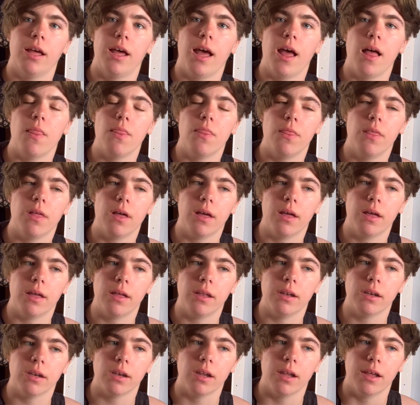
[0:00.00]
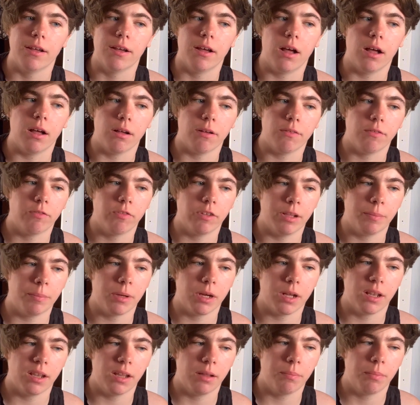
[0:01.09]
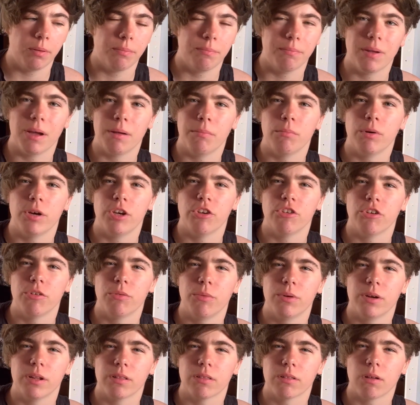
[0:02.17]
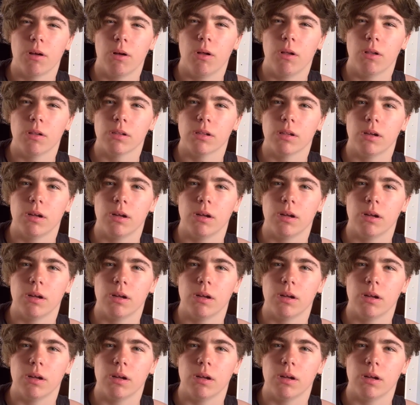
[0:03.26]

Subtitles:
and then Flip-a-Clip, I'm pretty sure what it's called.